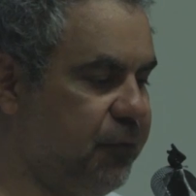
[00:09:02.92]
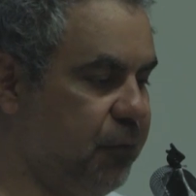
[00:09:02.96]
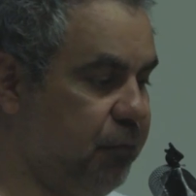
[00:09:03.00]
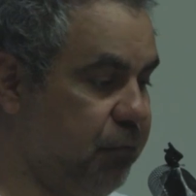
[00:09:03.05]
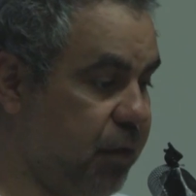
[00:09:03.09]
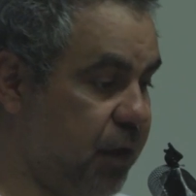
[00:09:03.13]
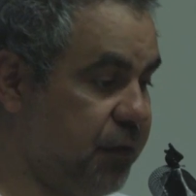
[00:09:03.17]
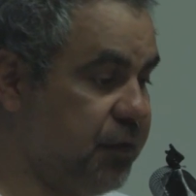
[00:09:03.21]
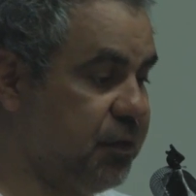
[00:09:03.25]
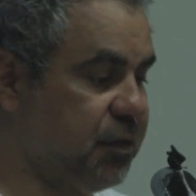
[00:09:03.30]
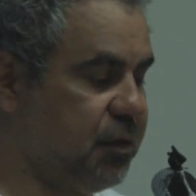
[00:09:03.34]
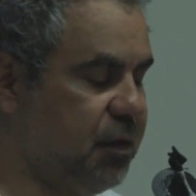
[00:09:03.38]
for
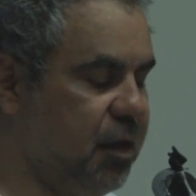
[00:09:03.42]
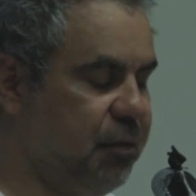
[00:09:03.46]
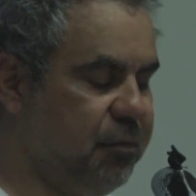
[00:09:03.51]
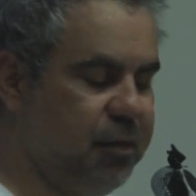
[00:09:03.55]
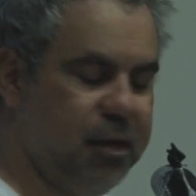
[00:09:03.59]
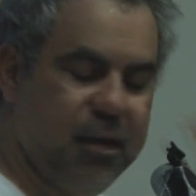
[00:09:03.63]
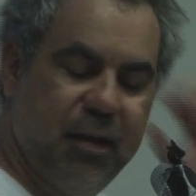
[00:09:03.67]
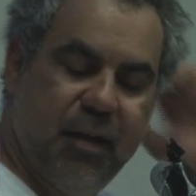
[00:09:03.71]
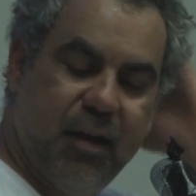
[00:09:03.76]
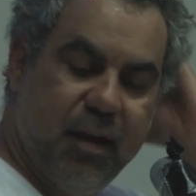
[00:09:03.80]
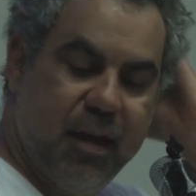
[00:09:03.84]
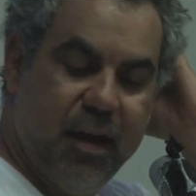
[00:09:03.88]
Brothers
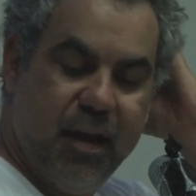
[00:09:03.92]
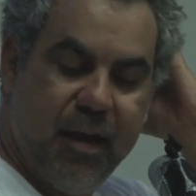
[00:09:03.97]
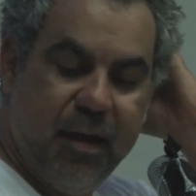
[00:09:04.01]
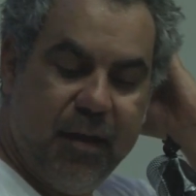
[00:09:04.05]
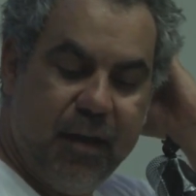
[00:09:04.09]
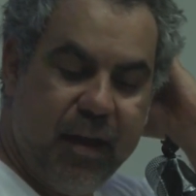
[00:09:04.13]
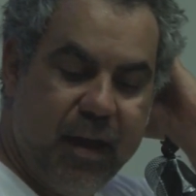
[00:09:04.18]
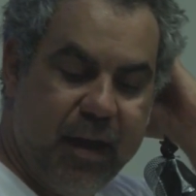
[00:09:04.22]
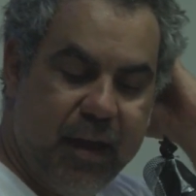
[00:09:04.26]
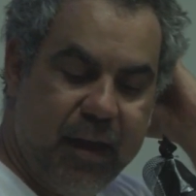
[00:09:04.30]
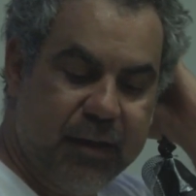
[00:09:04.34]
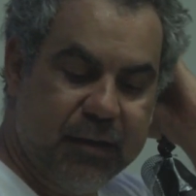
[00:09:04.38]
Club.
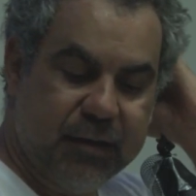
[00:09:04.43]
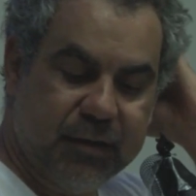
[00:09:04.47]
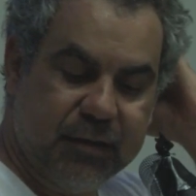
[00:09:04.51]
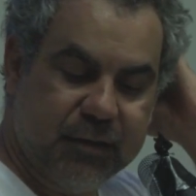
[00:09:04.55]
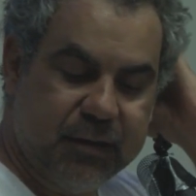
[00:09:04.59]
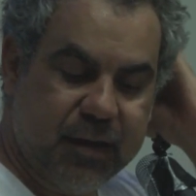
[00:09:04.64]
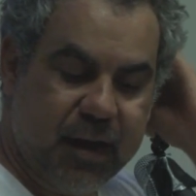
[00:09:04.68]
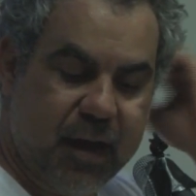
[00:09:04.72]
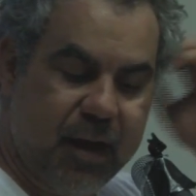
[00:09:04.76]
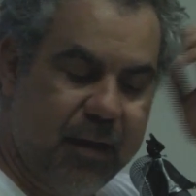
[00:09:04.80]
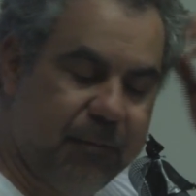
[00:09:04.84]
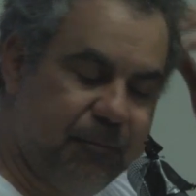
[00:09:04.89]

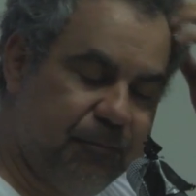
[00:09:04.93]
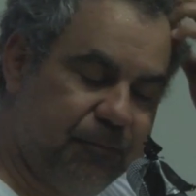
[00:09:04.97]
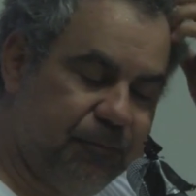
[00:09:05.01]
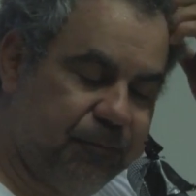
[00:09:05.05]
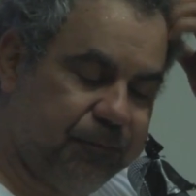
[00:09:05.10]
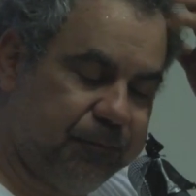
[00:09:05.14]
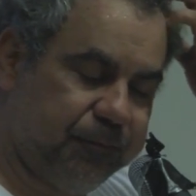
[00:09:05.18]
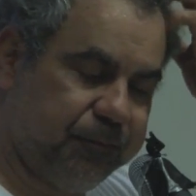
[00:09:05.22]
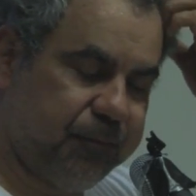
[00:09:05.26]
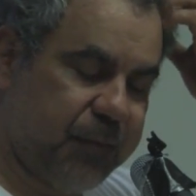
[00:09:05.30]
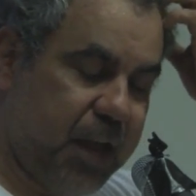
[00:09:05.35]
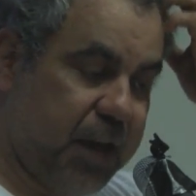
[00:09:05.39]
And
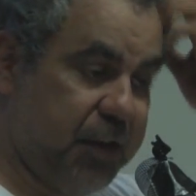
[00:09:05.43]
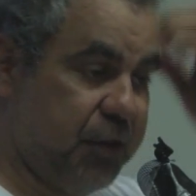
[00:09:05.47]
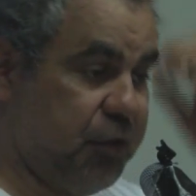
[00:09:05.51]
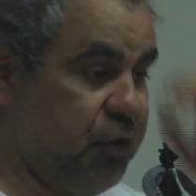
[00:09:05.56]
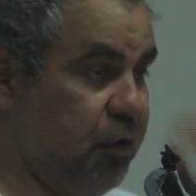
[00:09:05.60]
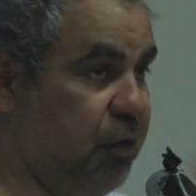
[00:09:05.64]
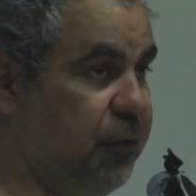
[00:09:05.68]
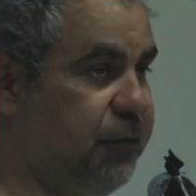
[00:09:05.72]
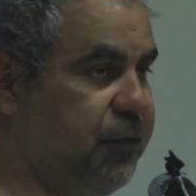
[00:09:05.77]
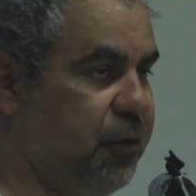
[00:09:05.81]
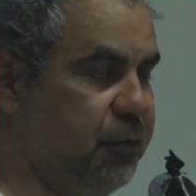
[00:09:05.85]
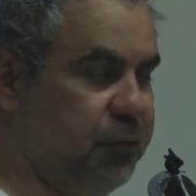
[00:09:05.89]
had a
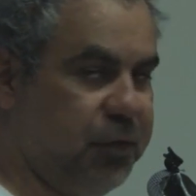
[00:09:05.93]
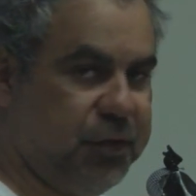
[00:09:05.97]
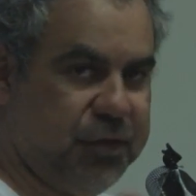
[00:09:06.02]
girlfriend,